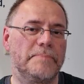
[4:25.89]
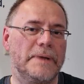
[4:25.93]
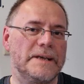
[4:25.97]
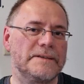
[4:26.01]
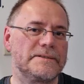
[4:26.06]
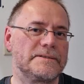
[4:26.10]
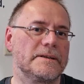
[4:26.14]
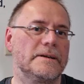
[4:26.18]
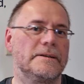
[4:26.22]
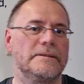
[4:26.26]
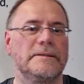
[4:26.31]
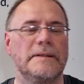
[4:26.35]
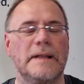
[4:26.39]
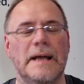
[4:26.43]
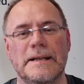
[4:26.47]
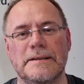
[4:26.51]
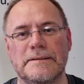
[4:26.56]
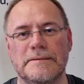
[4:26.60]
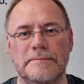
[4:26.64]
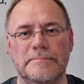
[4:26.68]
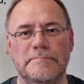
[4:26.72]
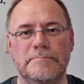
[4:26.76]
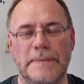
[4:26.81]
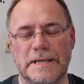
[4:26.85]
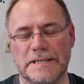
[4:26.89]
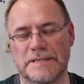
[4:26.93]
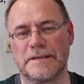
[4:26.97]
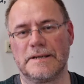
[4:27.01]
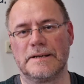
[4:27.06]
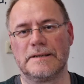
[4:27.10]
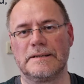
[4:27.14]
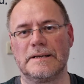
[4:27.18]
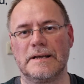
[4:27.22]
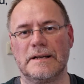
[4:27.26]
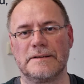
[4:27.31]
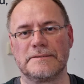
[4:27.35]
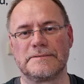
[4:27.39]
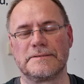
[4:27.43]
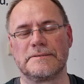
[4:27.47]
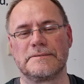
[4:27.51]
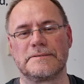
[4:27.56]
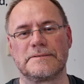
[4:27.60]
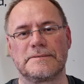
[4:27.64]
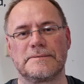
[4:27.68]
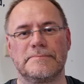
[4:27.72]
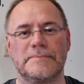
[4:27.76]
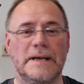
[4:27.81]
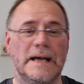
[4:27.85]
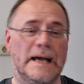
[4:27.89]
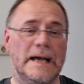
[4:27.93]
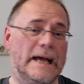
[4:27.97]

based on that meta-analysis.